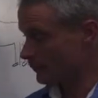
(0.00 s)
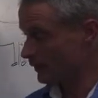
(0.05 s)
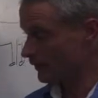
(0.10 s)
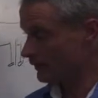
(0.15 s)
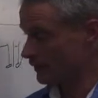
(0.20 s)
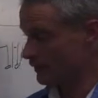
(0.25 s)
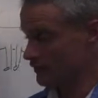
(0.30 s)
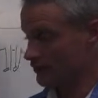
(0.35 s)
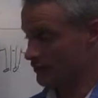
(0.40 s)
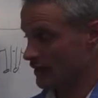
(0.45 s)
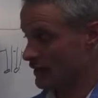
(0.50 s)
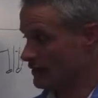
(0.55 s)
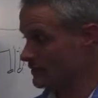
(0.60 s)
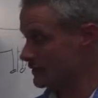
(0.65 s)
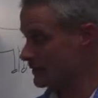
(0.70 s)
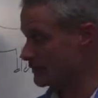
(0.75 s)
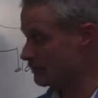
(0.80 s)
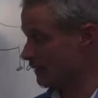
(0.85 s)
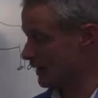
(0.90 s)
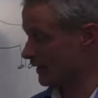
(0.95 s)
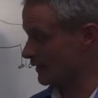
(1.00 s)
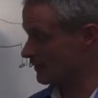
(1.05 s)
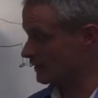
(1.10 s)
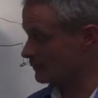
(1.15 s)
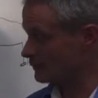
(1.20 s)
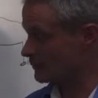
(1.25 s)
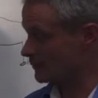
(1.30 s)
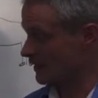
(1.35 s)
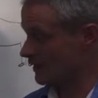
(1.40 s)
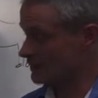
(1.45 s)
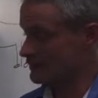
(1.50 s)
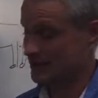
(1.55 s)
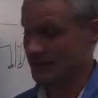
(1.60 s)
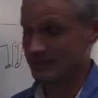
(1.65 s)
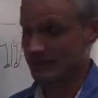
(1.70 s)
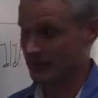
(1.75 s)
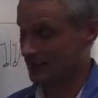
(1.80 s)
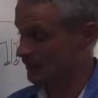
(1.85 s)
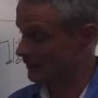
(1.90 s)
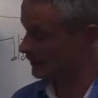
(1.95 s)
bring the grazers back into that
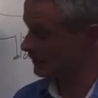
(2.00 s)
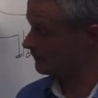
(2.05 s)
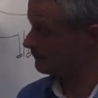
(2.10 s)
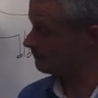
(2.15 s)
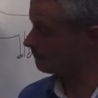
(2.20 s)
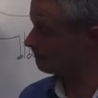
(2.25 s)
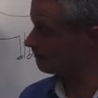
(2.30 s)
system again.